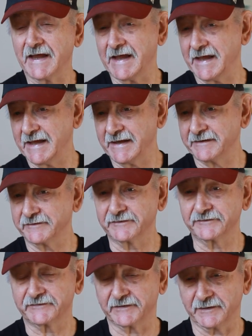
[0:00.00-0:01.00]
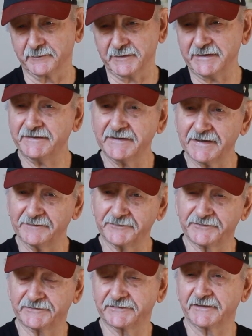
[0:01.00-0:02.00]
and some
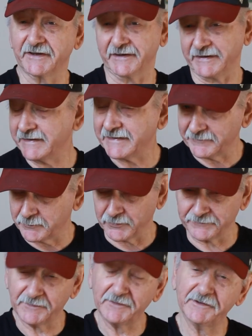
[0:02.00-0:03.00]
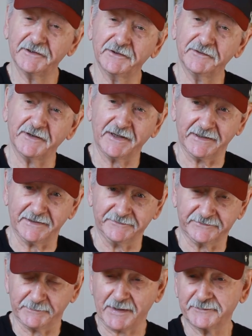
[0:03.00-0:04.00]
ETFs and an ETF portfolio
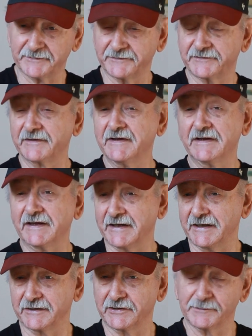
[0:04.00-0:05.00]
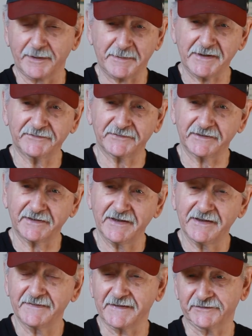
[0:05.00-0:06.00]
and some options, go to my paid site,
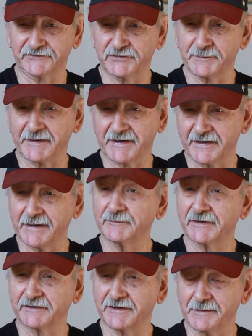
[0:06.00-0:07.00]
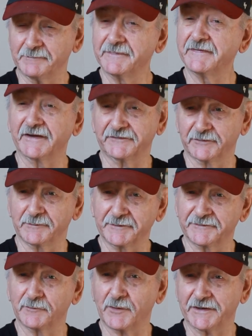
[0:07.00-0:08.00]
that's drubeckam.com. Thanks very much for